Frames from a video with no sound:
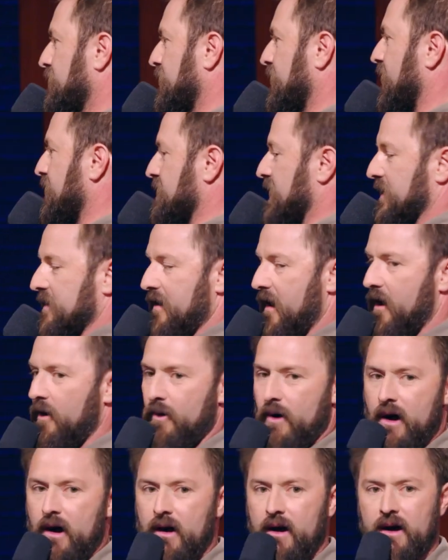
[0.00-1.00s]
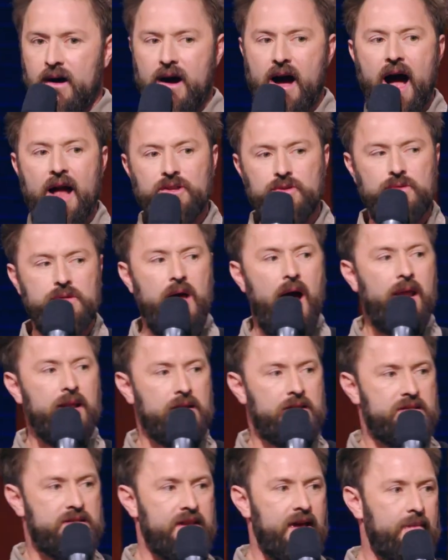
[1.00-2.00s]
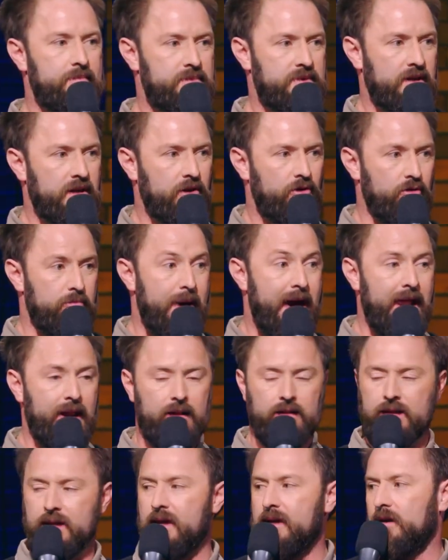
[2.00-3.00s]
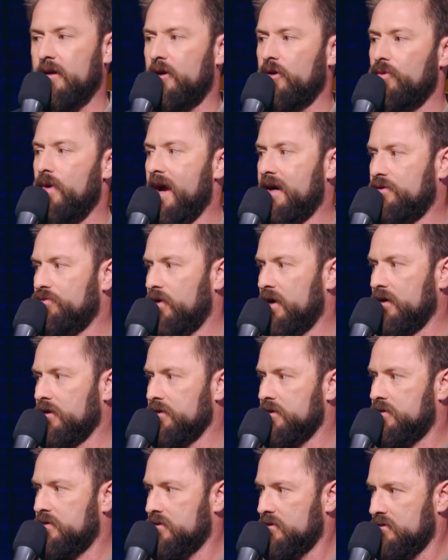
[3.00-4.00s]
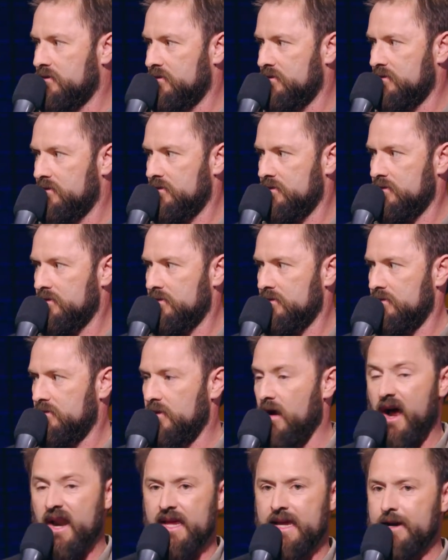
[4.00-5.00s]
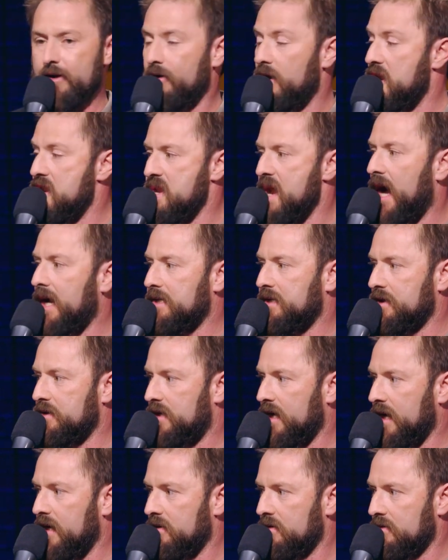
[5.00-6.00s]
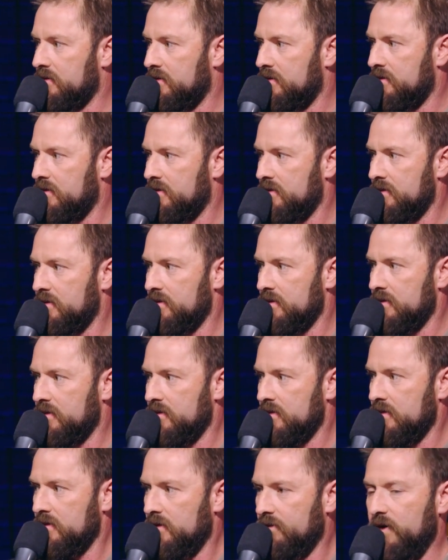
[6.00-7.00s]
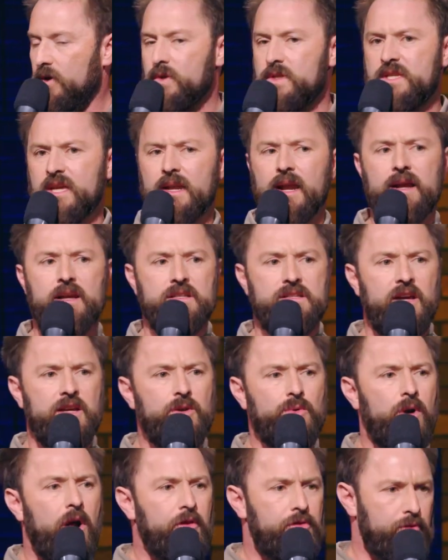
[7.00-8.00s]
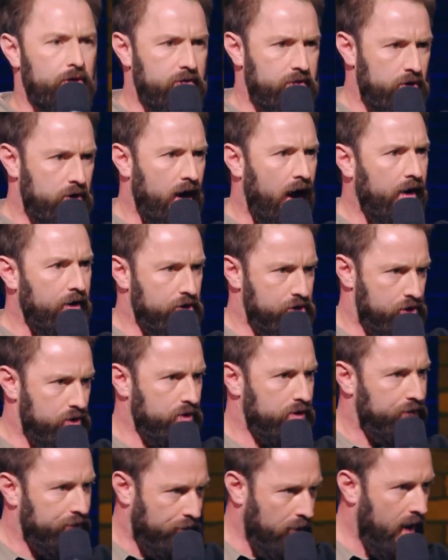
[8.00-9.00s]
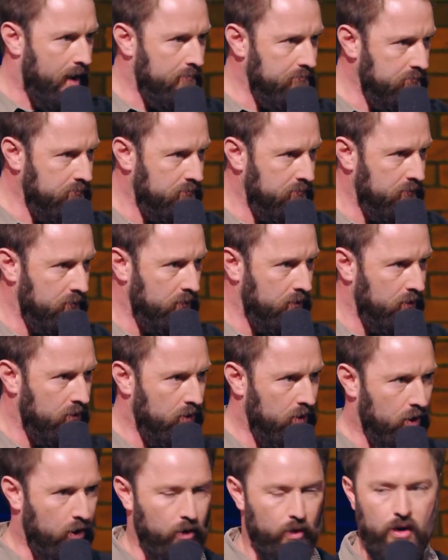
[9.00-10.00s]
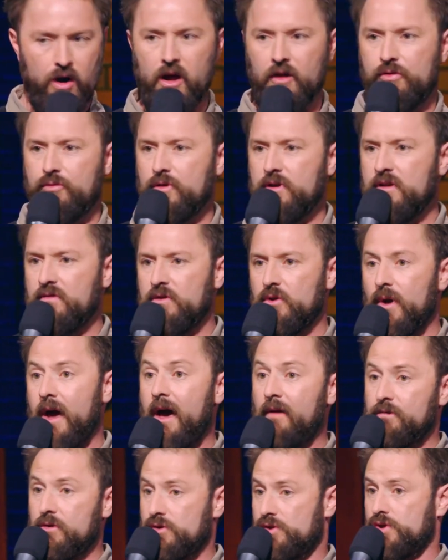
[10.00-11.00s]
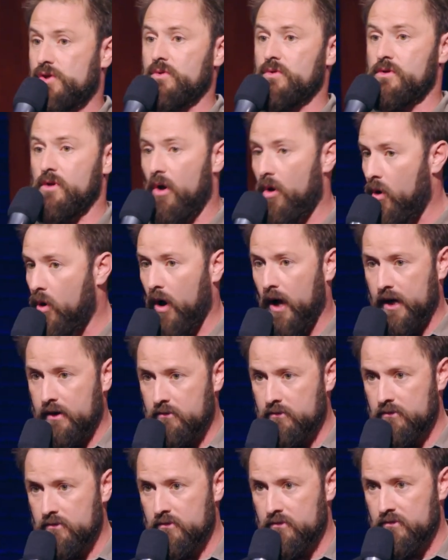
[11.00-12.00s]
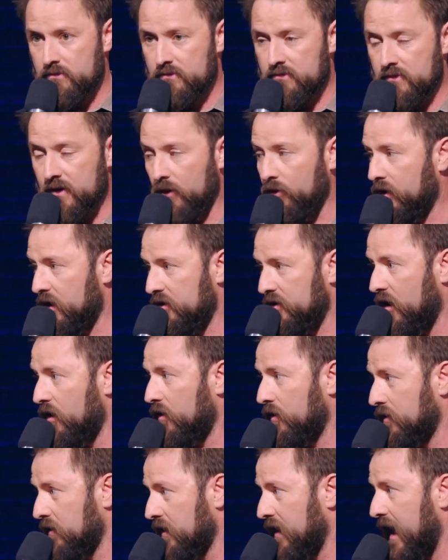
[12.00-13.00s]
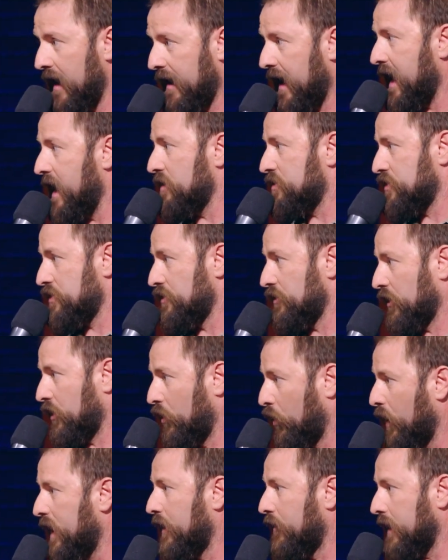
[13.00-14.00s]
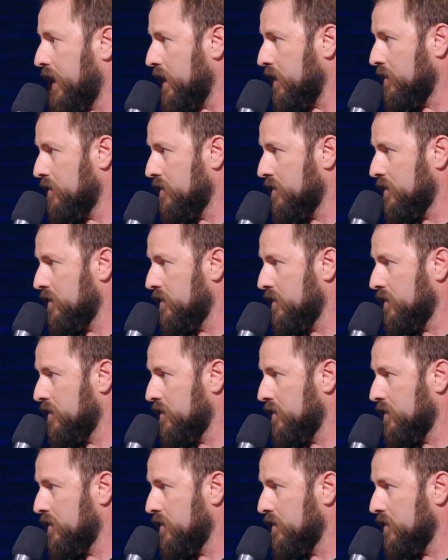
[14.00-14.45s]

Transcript: Then I was like, no, uh uh-uh, uh I do not accept grammatically incorrect riddles. Not here, not today. If you had said I could tell you where all three of you got your shoes from, or where all three of you have your shoes on, I would have known how to answer your query.